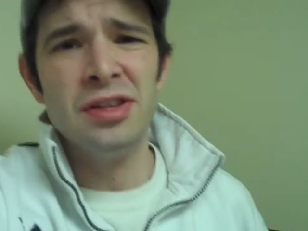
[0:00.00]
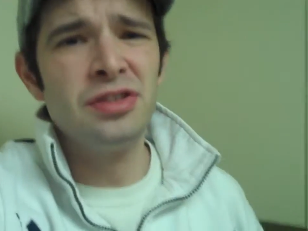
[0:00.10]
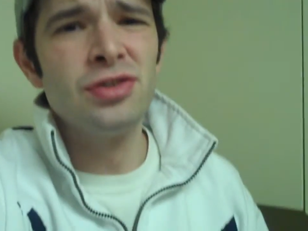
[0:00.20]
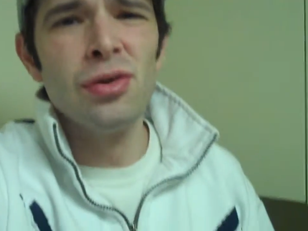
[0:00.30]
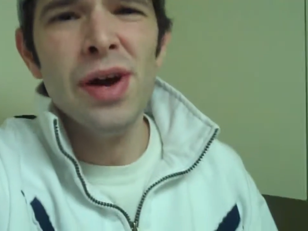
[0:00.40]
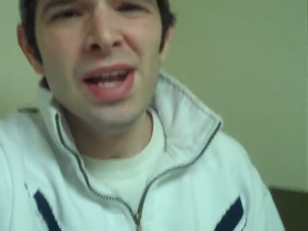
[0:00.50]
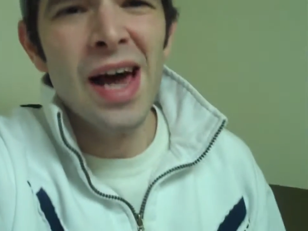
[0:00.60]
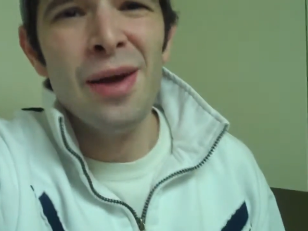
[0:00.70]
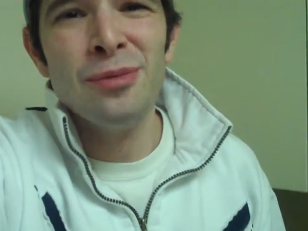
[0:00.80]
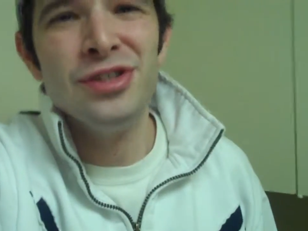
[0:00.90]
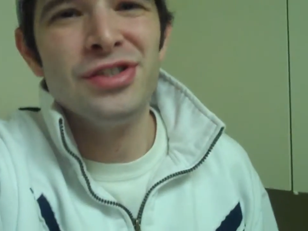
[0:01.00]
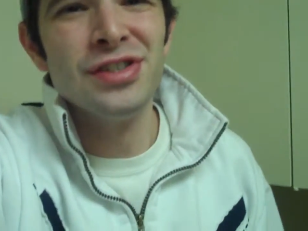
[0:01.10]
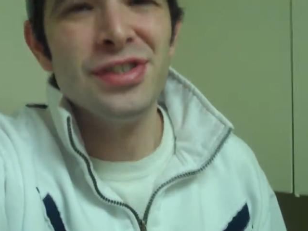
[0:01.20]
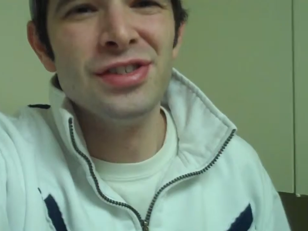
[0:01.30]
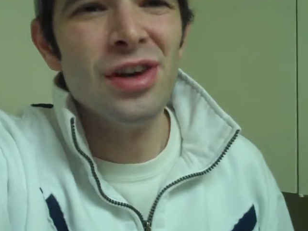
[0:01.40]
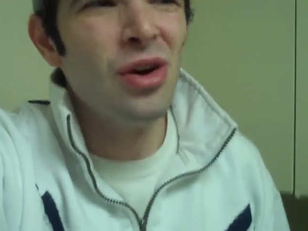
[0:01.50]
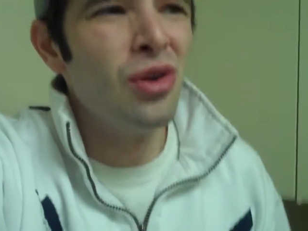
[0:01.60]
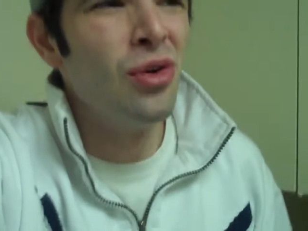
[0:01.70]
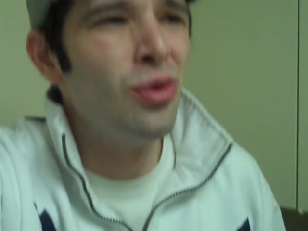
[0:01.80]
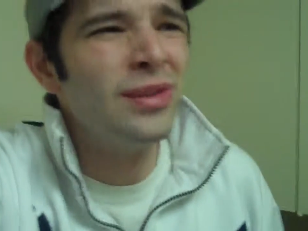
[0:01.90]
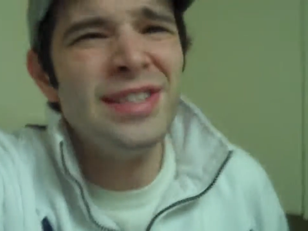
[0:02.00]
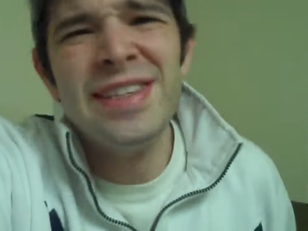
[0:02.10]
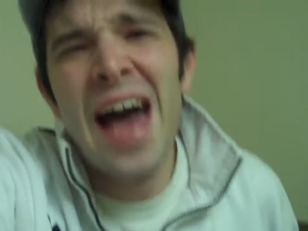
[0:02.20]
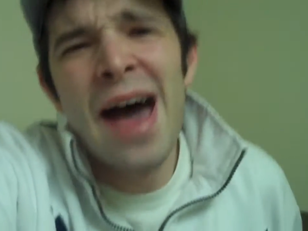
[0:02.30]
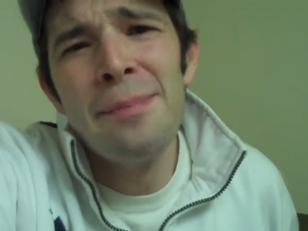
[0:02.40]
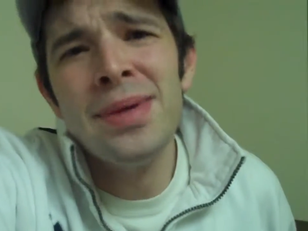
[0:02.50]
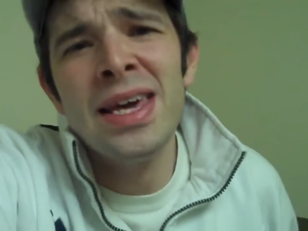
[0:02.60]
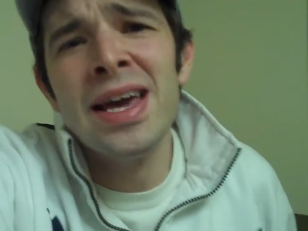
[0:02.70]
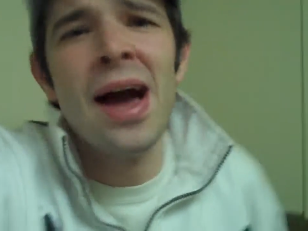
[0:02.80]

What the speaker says: The storyline was just so sappy.